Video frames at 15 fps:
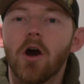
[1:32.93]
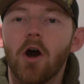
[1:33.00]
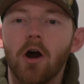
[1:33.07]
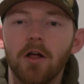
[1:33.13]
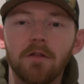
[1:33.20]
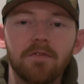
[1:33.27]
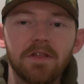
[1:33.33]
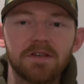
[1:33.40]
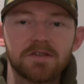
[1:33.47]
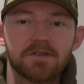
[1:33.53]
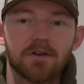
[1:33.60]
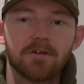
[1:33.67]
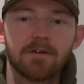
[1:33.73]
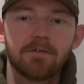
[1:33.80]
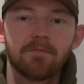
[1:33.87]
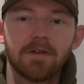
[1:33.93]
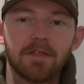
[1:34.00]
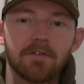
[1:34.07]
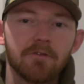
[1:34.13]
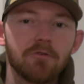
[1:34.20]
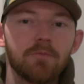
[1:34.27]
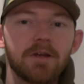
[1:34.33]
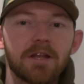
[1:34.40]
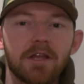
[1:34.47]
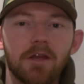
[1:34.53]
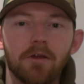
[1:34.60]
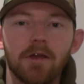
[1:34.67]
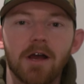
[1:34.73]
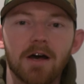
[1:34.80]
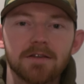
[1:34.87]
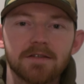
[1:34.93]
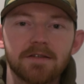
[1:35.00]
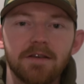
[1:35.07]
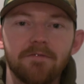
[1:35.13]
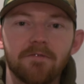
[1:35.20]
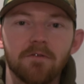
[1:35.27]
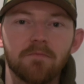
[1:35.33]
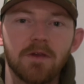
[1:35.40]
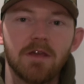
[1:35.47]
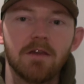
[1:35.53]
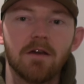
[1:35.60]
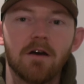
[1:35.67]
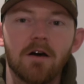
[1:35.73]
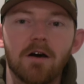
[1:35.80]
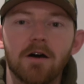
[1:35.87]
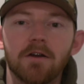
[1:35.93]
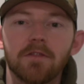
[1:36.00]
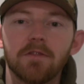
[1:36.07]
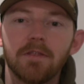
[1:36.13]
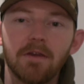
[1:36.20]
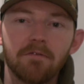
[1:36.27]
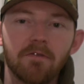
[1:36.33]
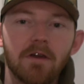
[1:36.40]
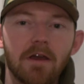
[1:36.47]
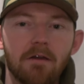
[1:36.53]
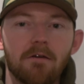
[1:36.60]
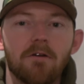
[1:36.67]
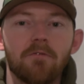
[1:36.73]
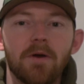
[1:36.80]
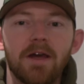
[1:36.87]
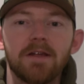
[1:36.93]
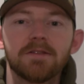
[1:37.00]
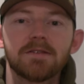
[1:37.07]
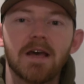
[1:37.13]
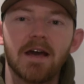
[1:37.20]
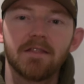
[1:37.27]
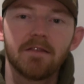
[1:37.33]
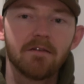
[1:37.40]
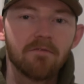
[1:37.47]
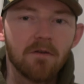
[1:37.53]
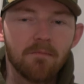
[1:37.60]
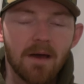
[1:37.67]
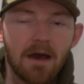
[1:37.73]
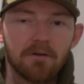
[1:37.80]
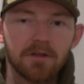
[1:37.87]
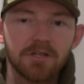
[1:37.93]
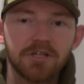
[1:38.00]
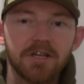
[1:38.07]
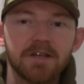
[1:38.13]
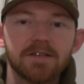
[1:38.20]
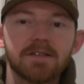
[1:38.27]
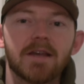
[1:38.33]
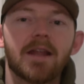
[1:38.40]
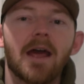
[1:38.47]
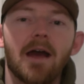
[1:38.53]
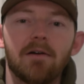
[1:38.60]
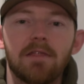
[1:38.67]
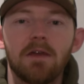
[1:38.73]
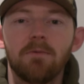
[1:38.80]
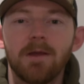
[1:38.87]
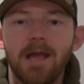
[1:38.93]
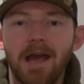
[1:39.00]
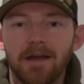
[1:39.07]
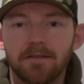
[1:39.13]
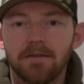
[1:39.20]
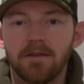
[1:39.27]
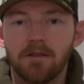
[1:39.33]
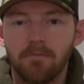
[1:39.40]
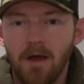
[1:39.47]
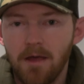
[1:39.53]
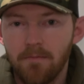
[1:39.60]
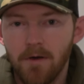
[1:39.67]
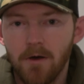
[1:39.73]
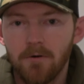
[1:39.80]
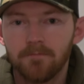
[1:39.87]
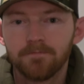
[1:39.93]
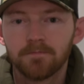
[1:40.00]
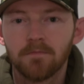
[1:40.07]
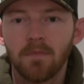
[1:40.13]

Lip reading: All of this started with a little bit of curiosity for me on different arrow weights at different poundages and how they reacted in my bow.